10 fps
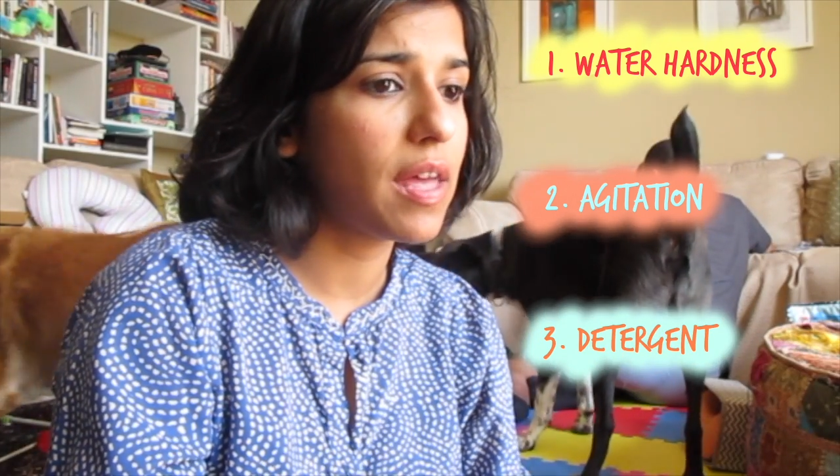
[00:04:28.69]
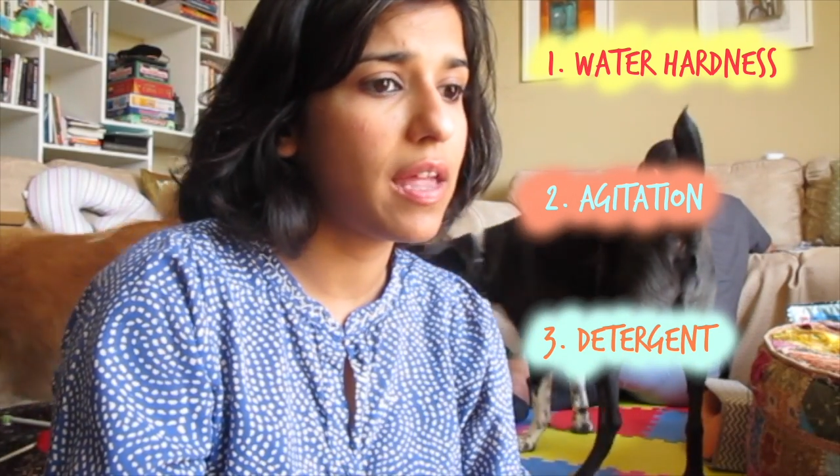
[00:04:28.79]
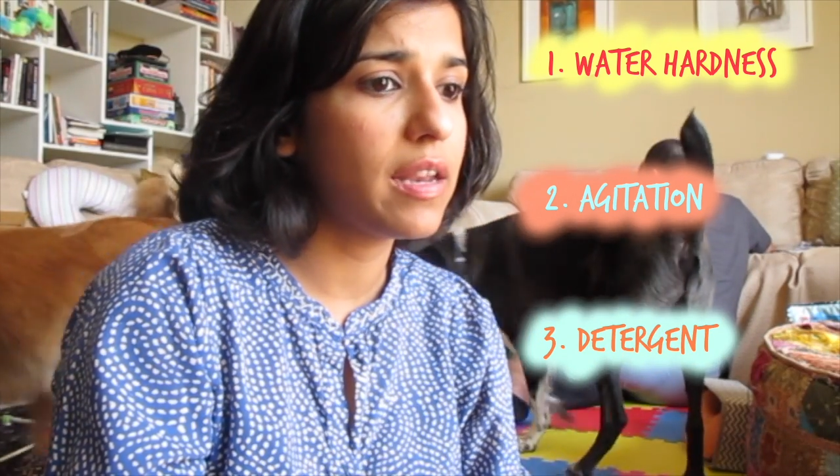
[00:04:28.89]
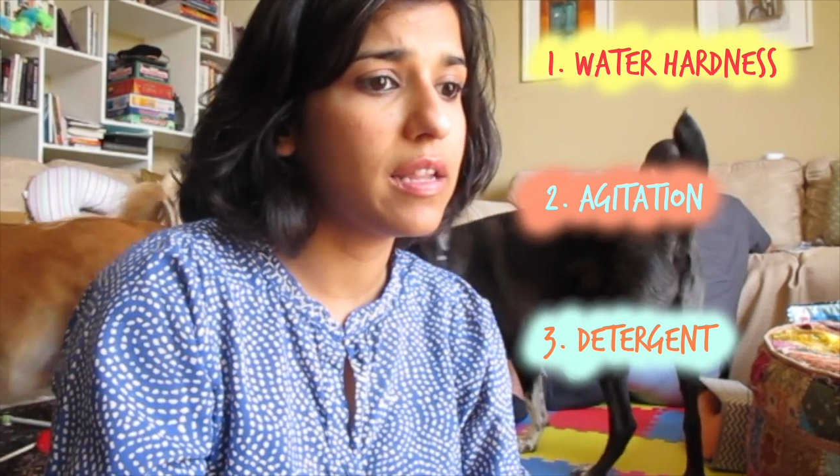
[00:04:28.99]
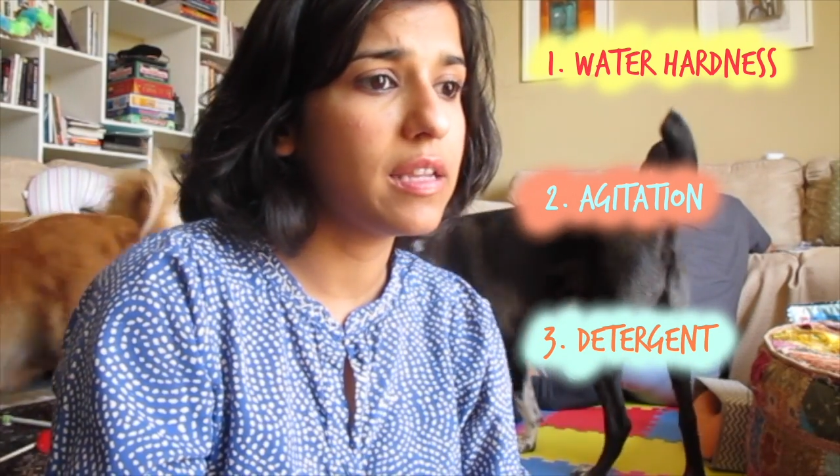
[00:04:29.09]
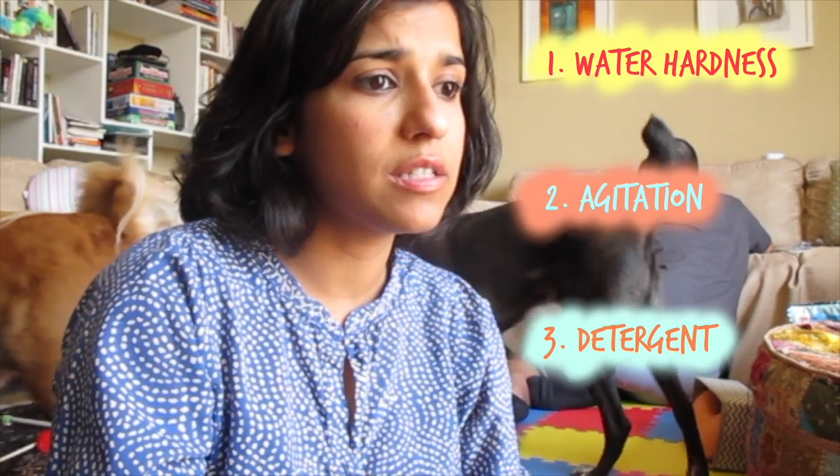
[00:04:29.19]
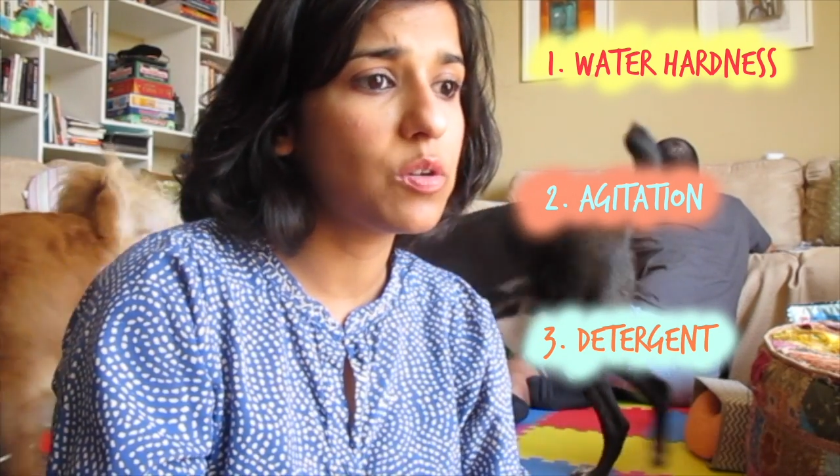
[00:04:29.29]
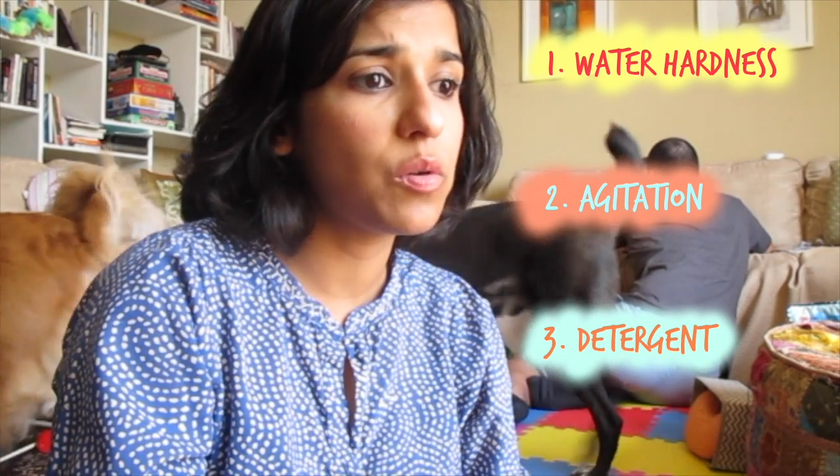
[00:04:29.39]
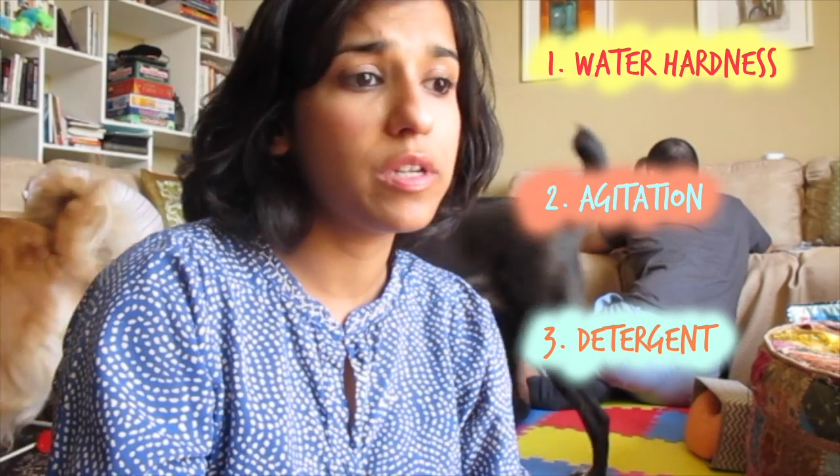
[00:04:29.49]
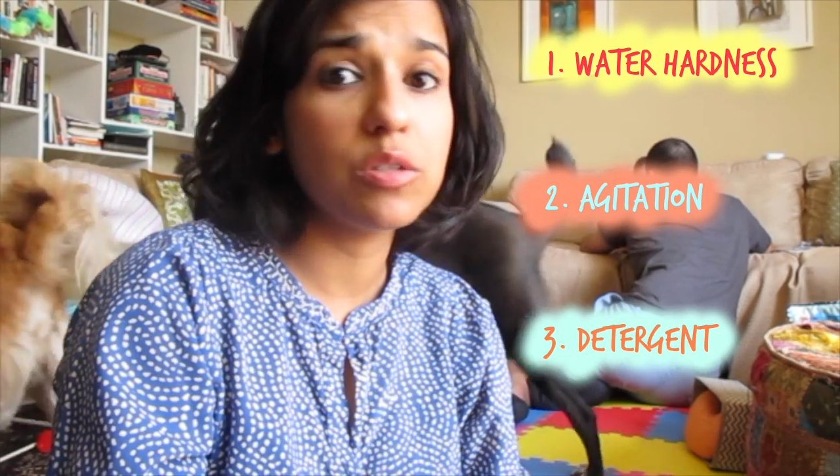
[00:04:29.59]
that is
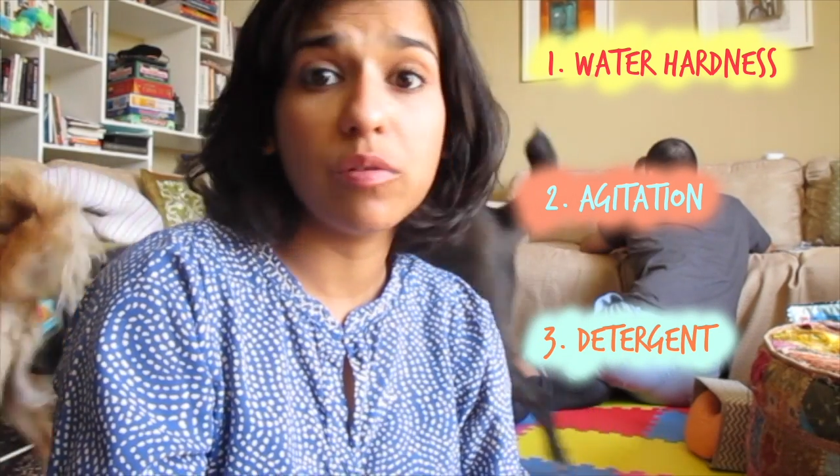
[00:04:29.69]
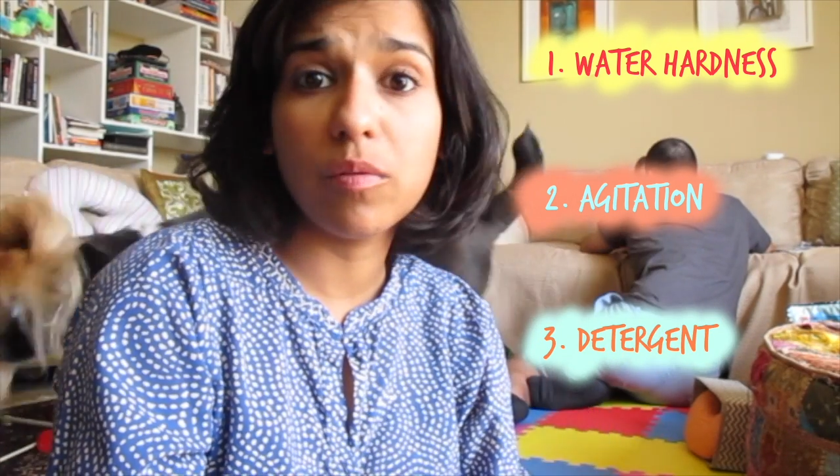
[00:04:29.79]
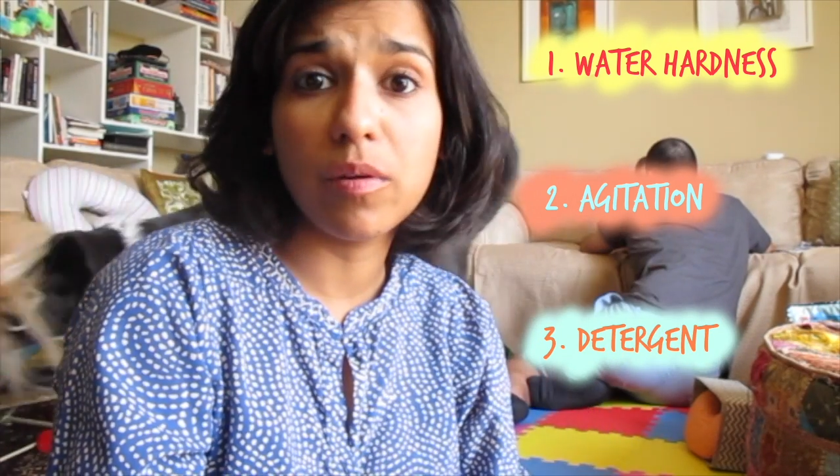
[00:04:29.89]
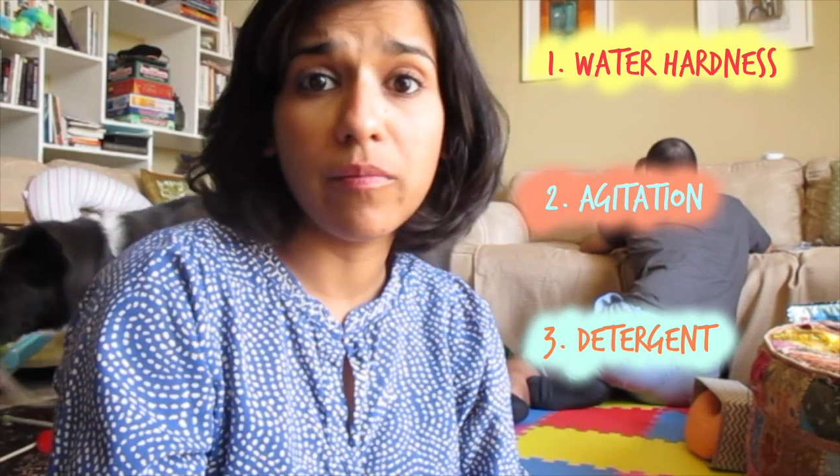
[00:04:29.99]
going to